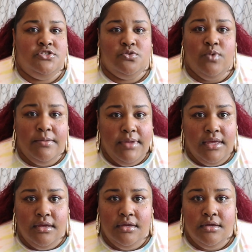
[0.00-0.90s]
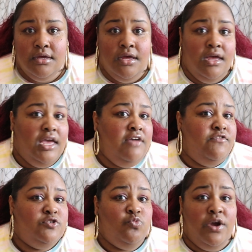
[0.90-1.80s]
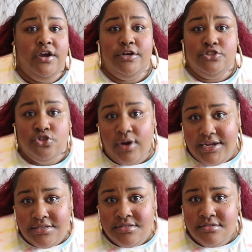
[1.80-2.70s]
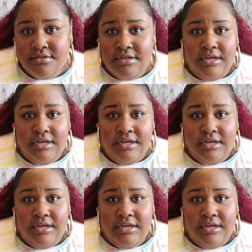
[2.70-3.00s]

swimming, if it's wearing a dress,